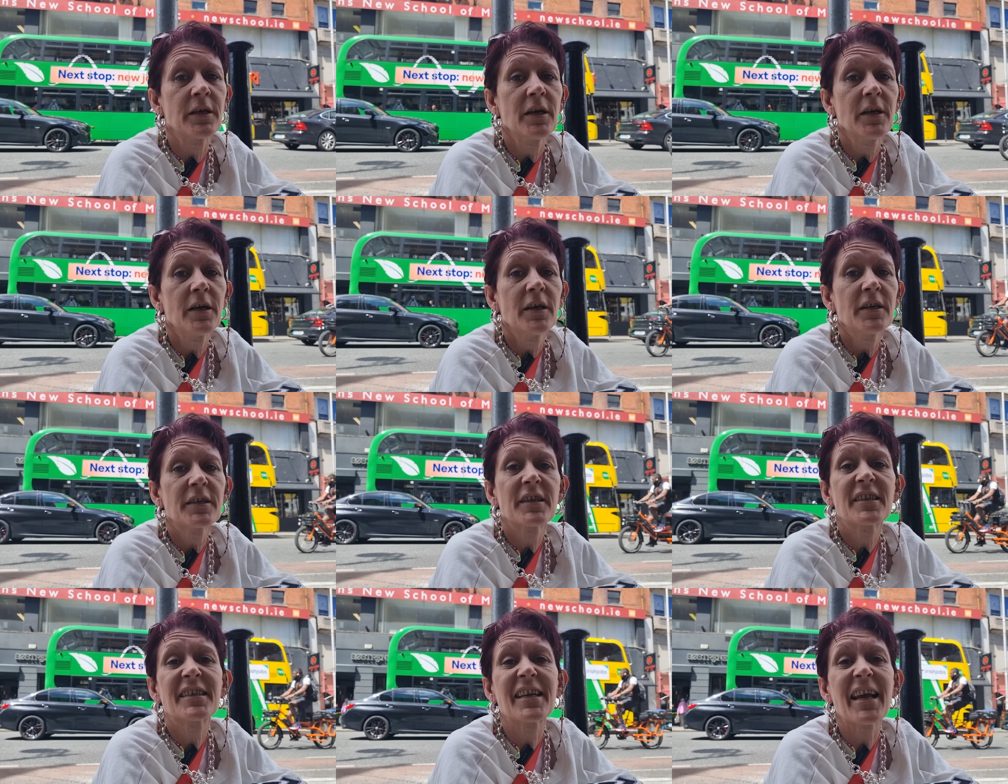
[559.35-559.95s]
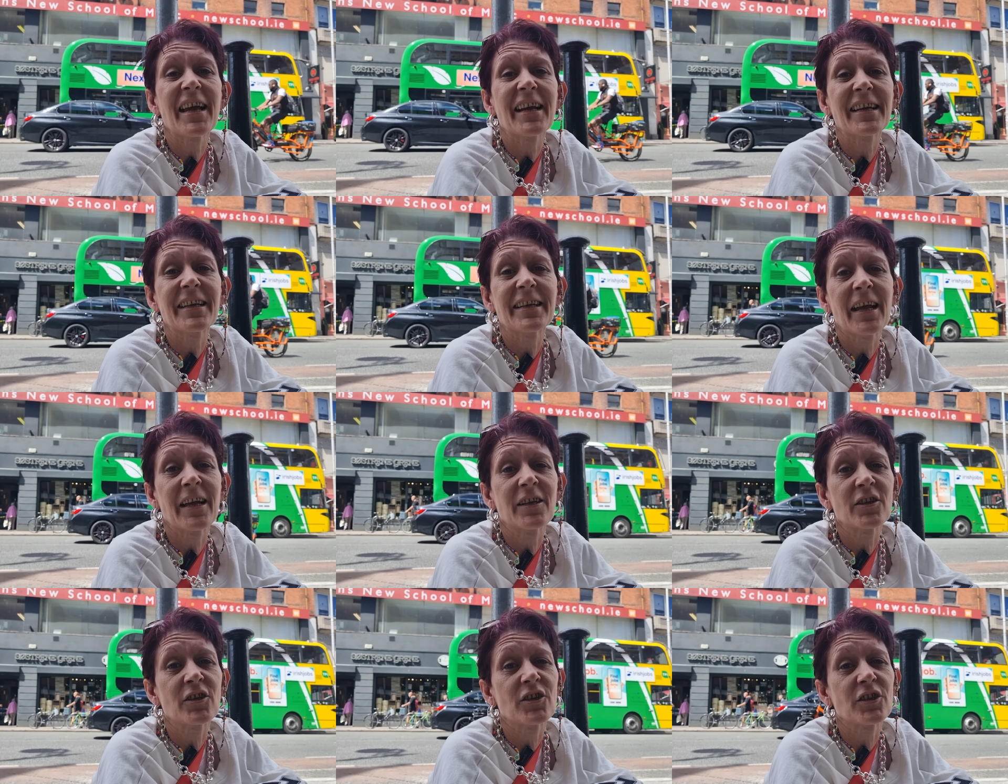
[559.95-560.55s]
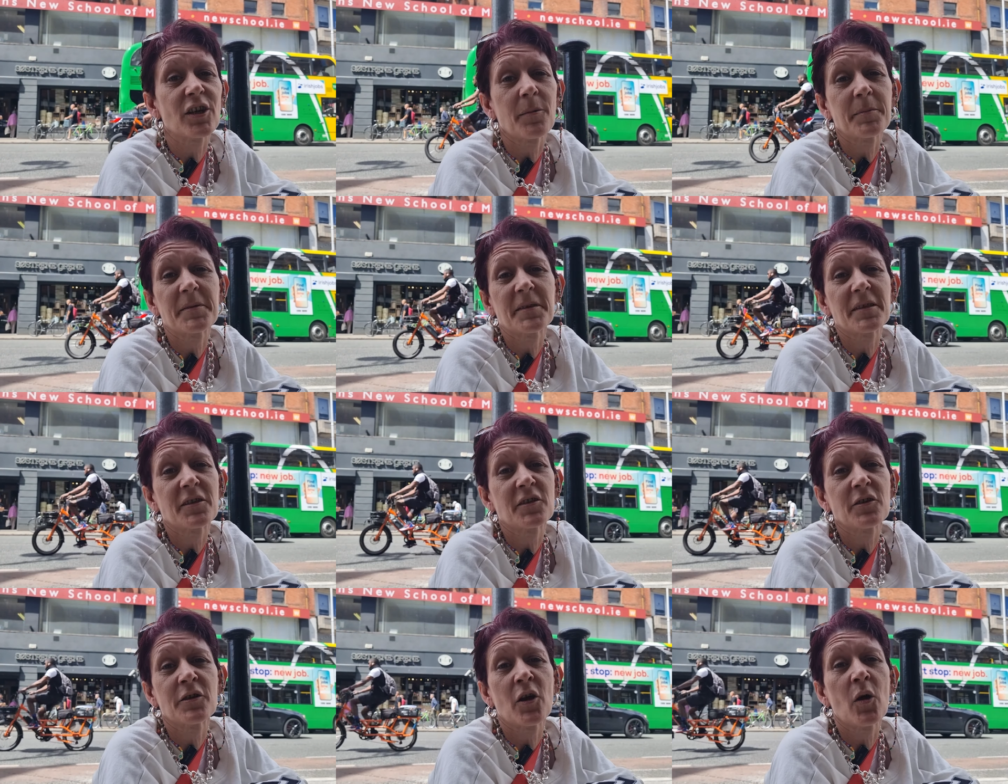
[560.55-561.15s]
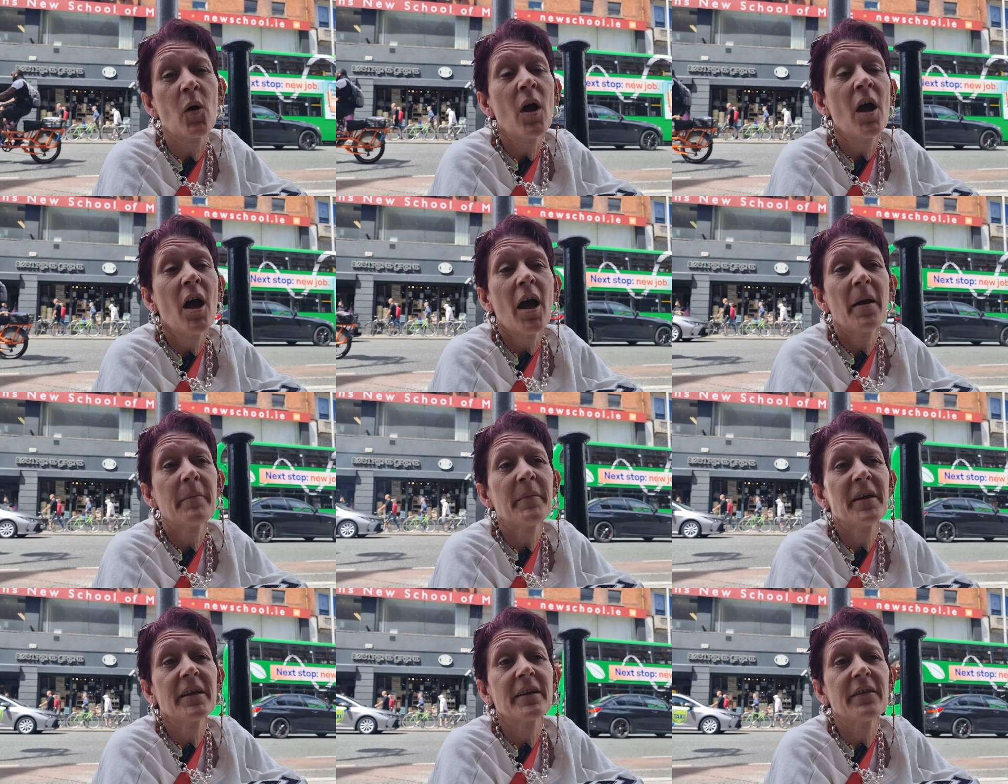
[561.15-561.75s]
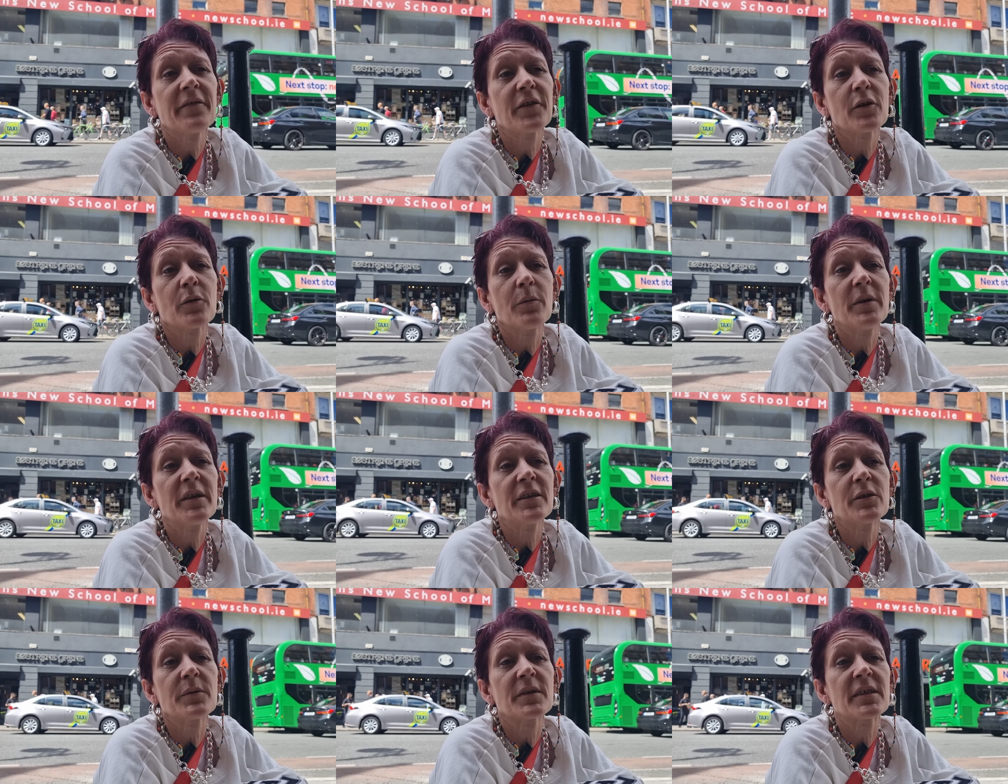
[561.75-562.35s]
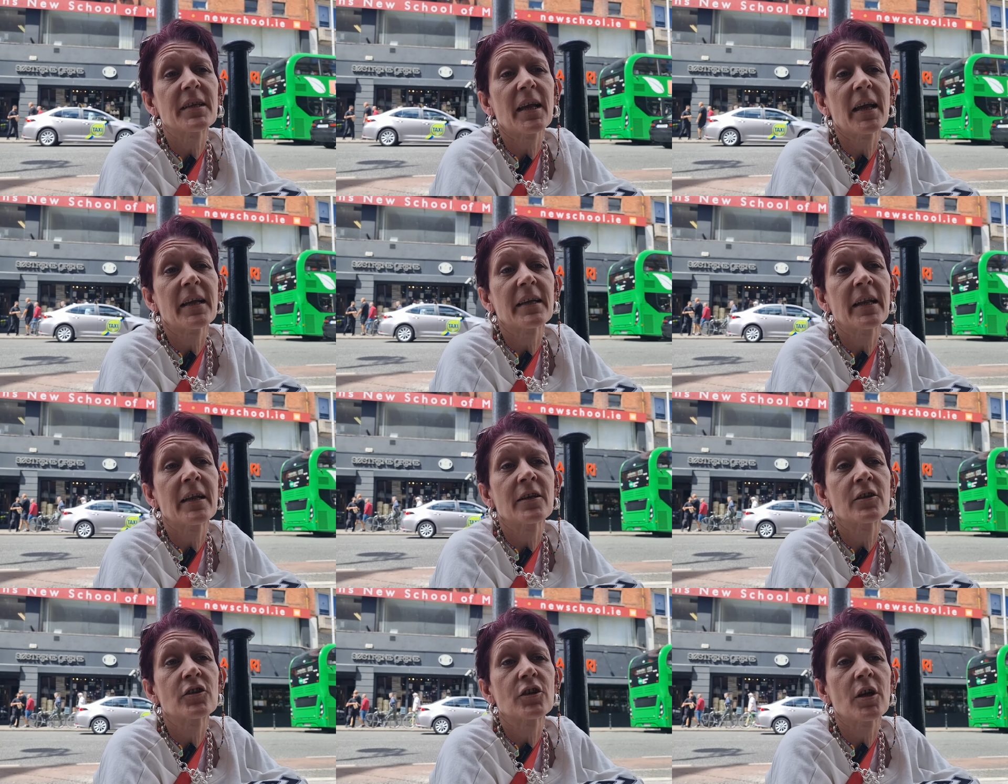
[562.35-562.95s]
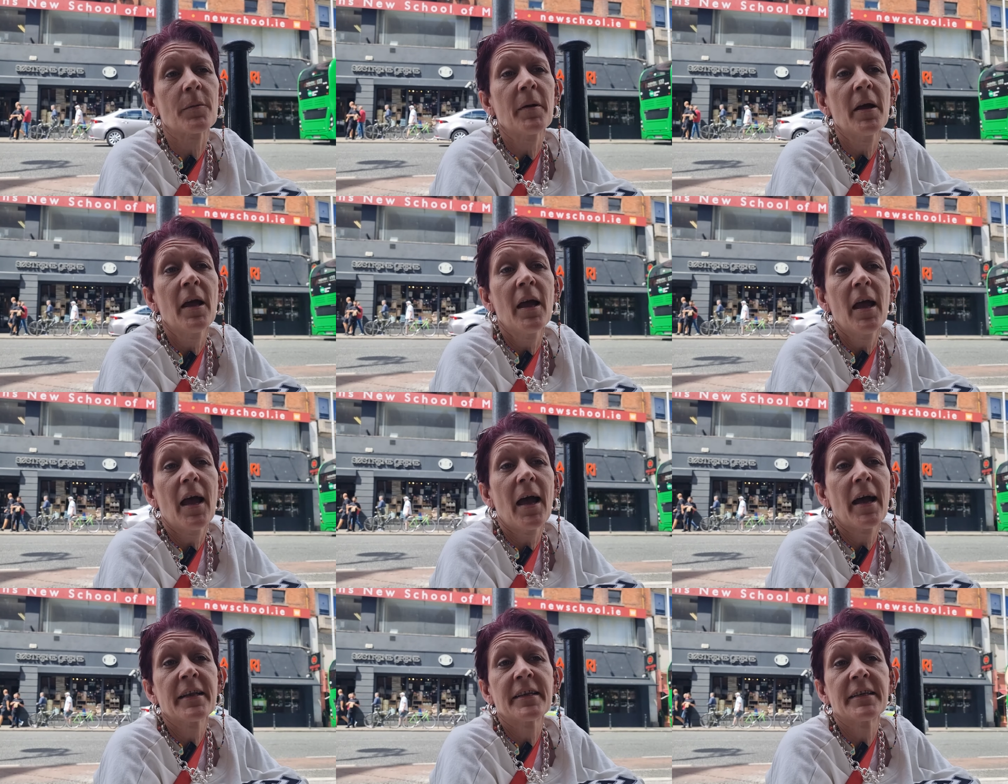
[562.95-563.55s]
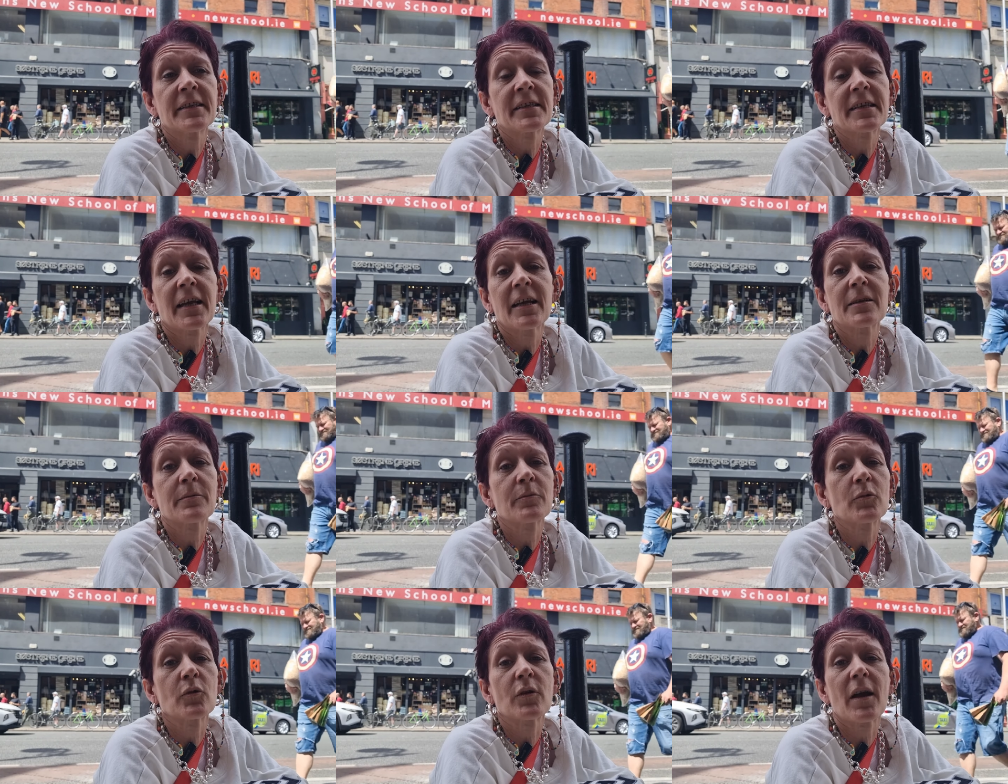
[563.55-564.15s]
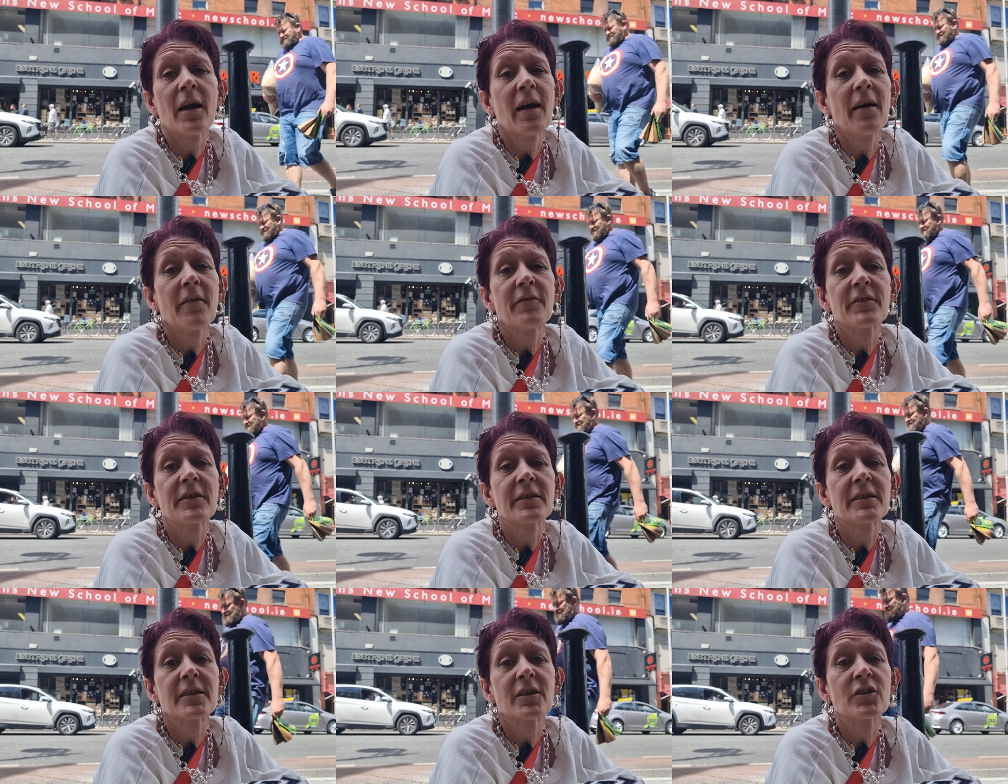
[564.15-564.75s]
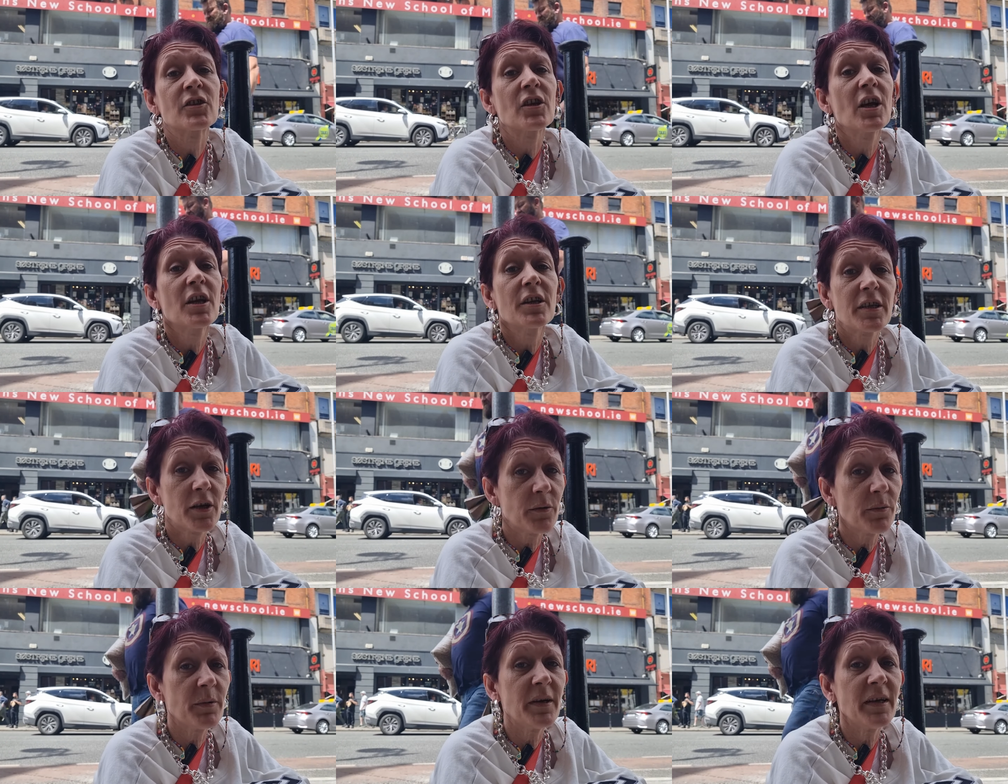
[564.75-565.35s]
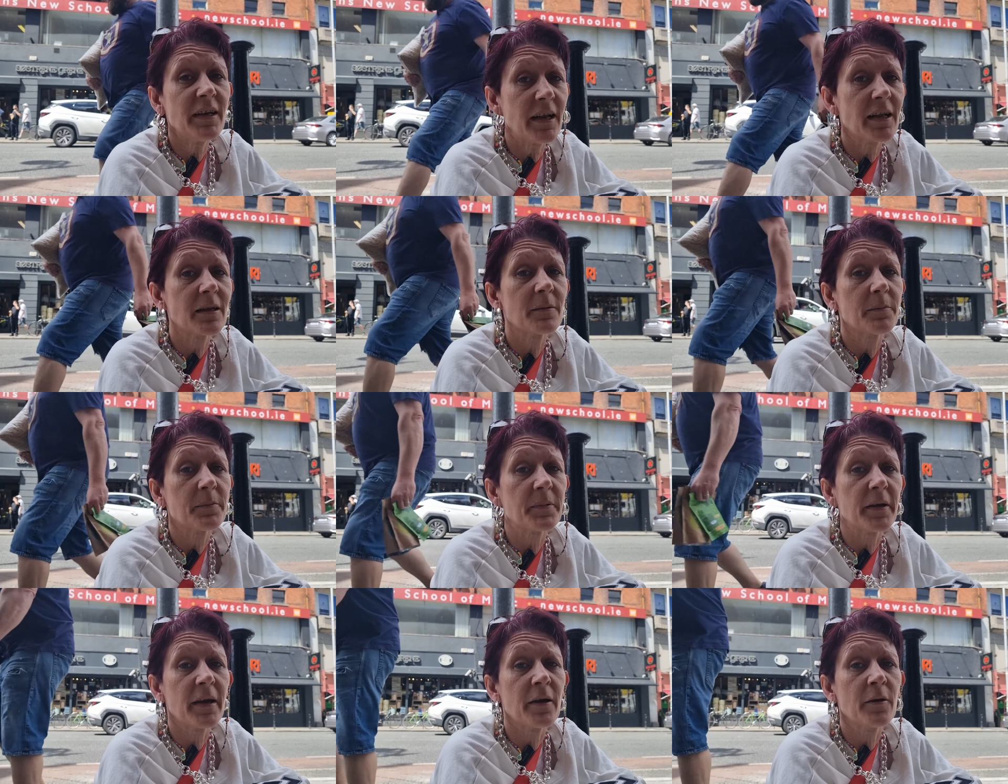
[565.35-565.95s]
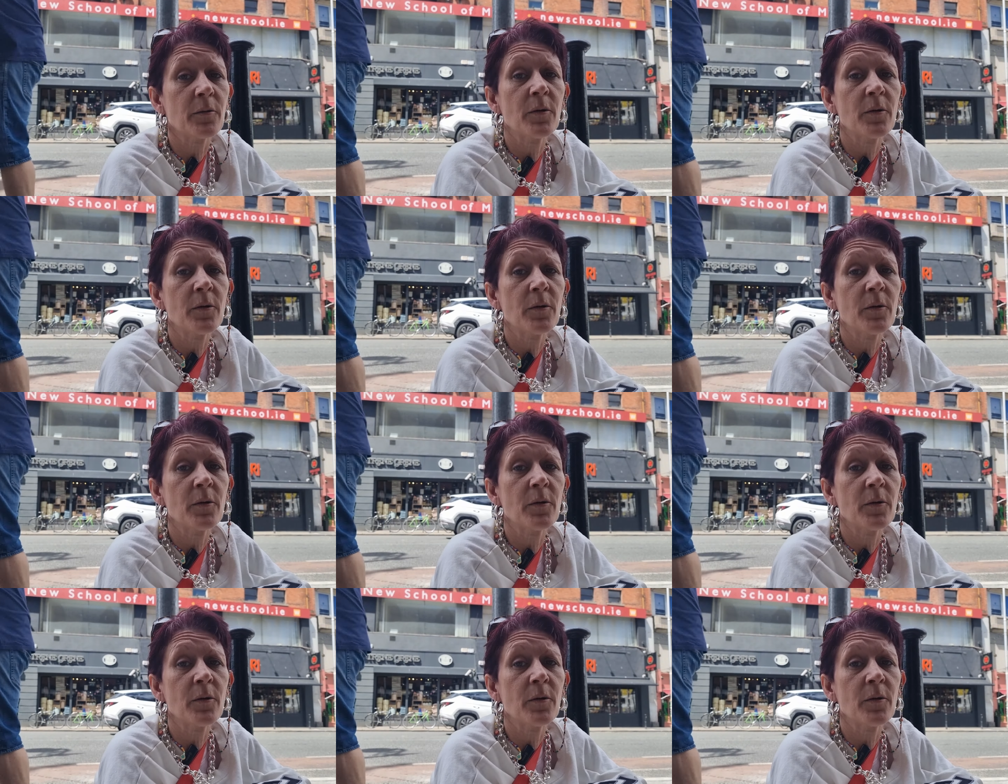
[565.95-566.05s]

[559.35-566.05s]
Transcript: Well, it's the second-hand shops. You know, I mean, if you go into a second-hand shop and you tell them, look, I have a stitch, they will help you